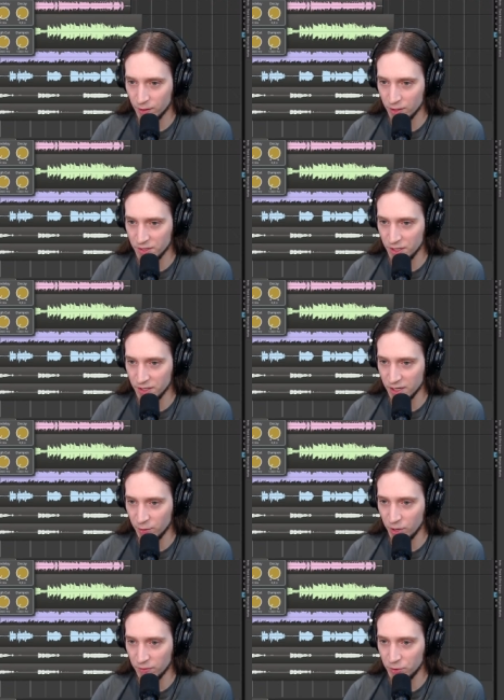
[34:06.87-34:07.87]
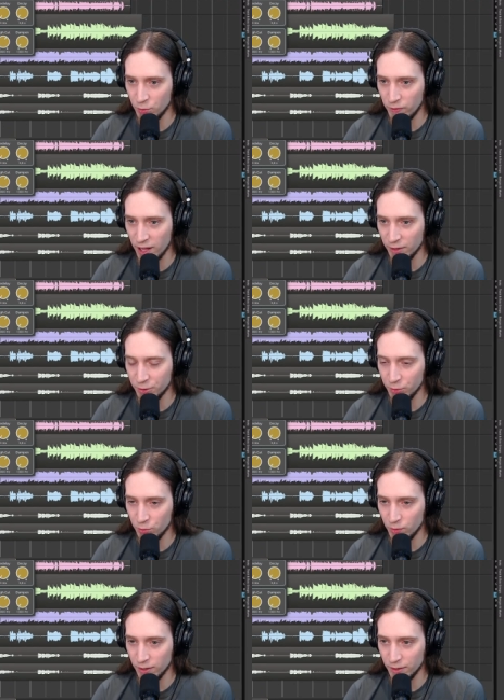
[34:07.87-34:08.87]
You can see it's like we have two val
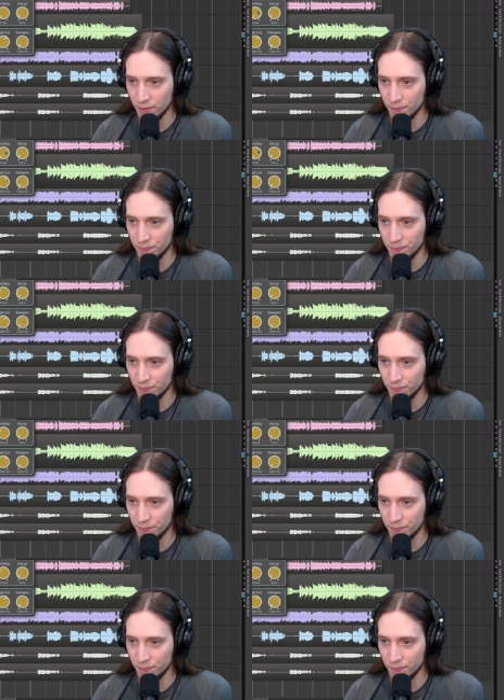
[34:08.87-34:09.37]
two um